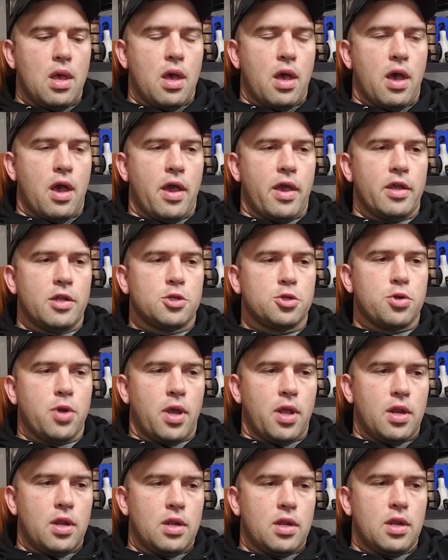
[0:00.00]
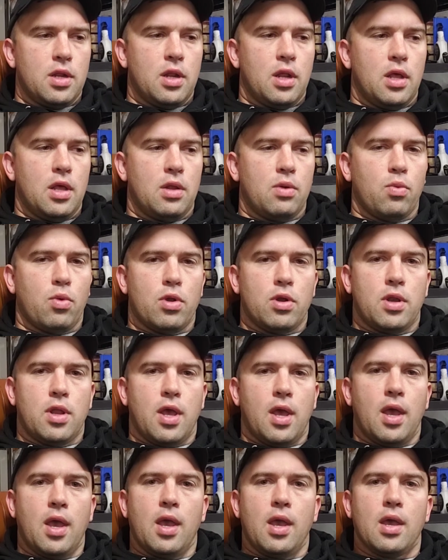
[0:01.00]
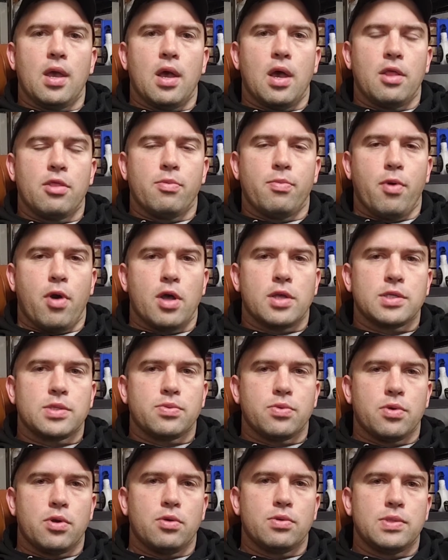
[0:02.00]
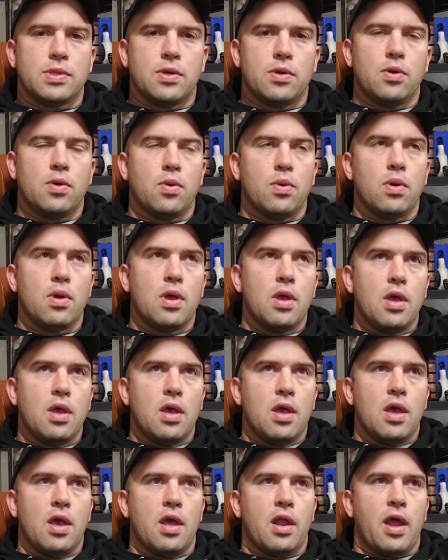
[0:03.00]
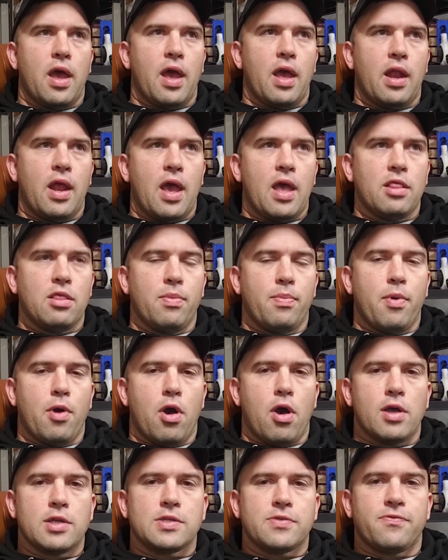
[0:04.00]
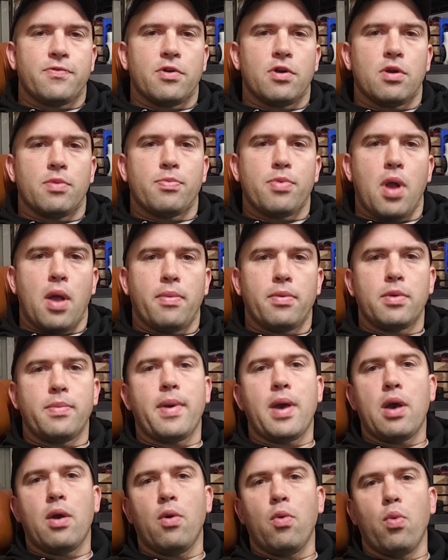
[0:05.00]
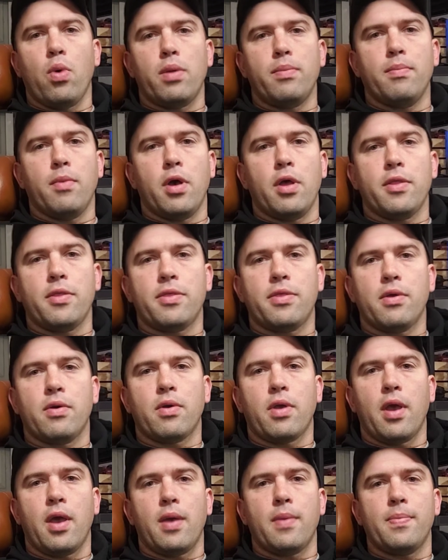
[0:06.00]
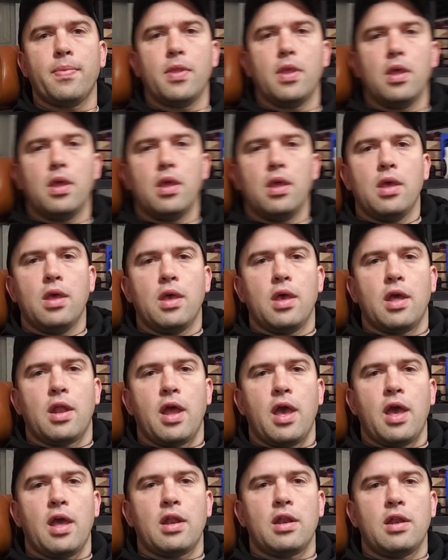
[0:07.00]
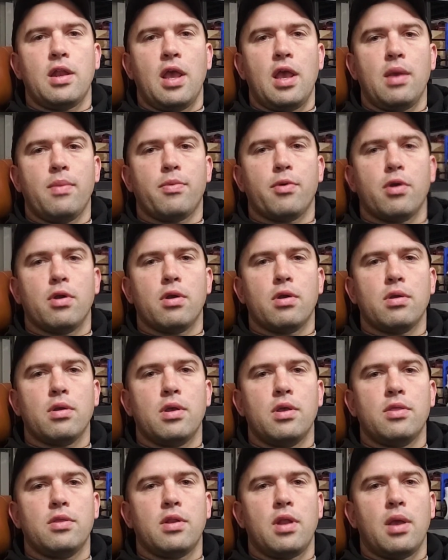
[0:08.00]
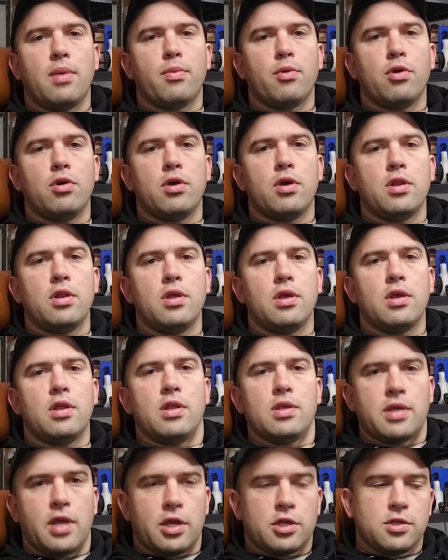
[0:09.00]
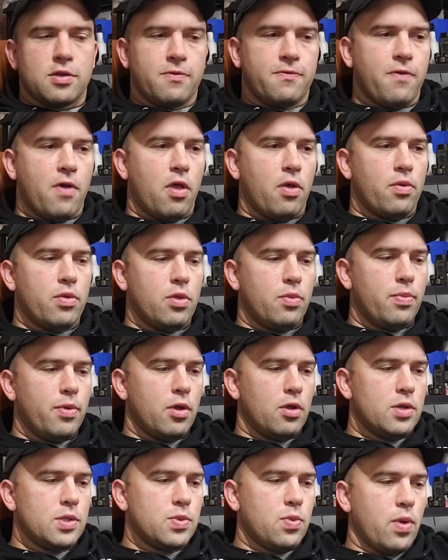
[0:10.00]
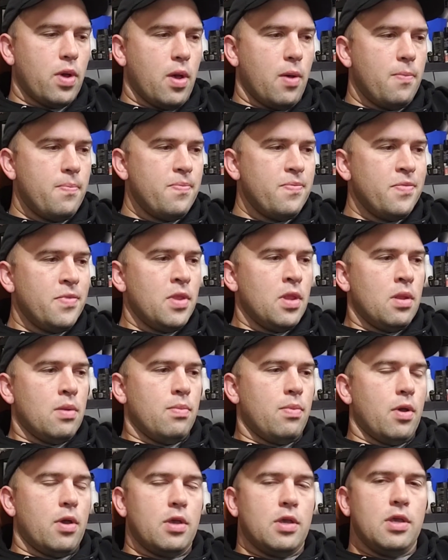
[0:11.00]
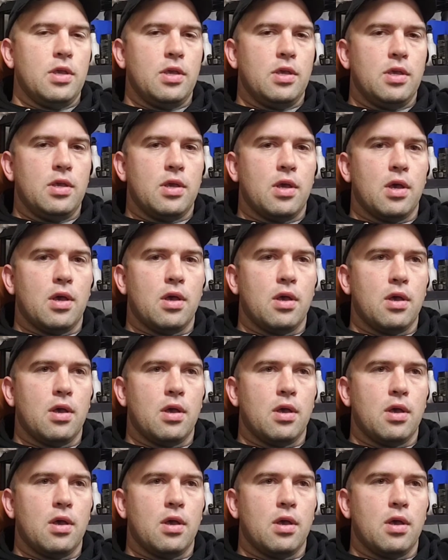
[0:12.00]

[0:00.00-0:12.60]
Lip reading: I traded it in one day on the Boss 302, and I had the Boss for probably about 1 month, okay? And I had a neighbor in the neighborhood, and he's actually following the build as well, but he